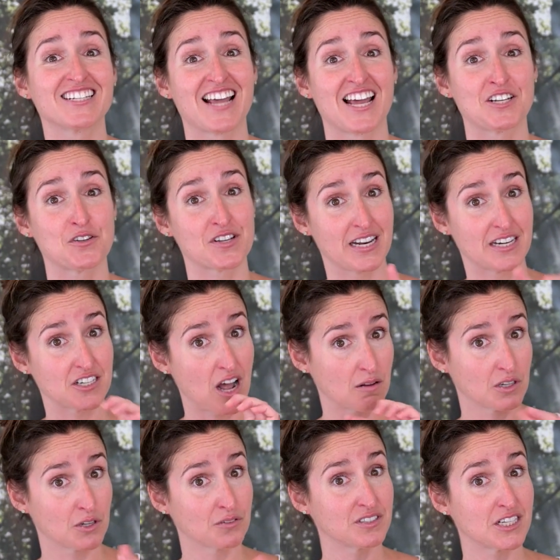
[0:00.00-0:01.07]
that you can
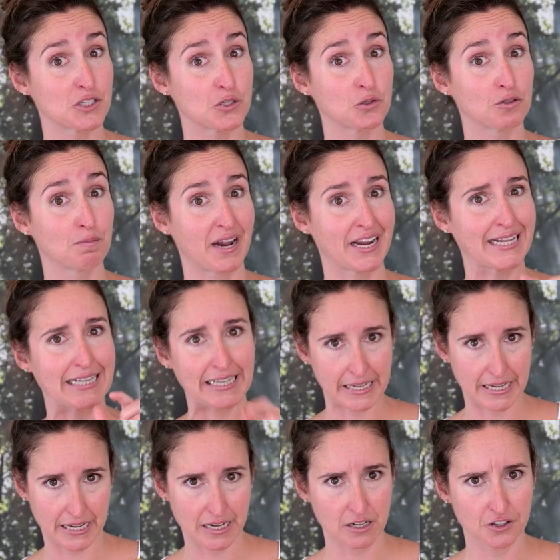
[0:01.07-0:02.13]
download this tool by
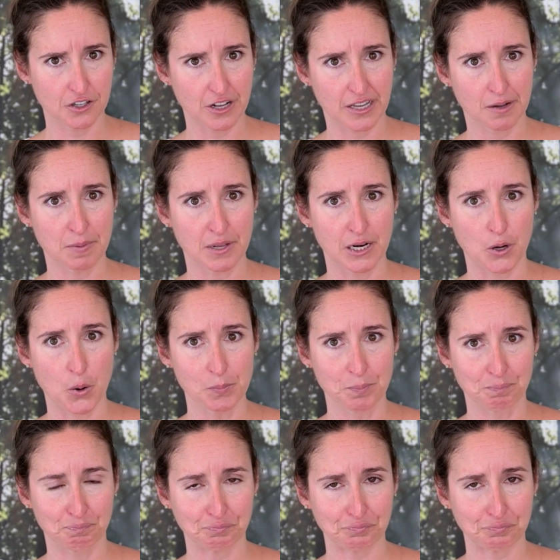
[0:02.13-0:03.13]
clicking on the link below.